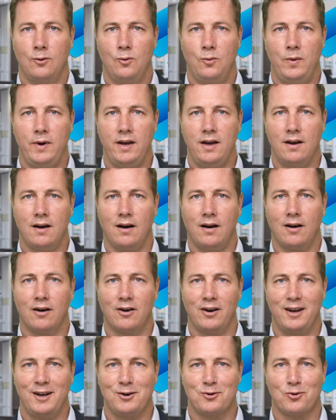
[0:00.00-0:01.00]
We
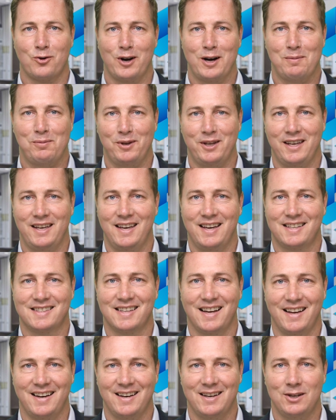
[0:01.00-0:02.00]
are incredibly
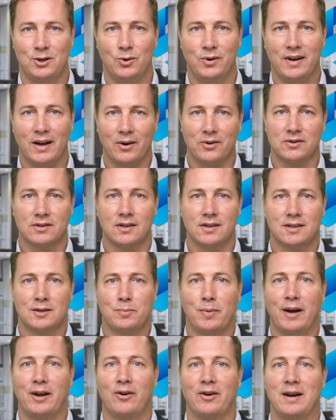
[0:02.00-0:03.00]
excited to announce
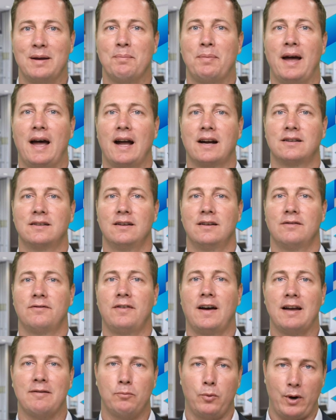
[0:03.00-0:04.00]
Spider Impact
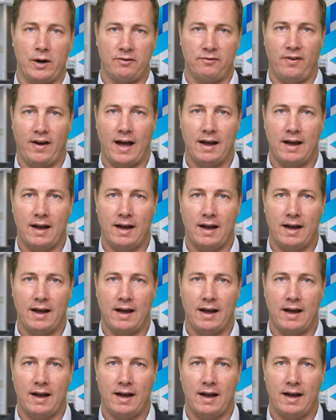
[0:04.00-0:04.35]
5.5.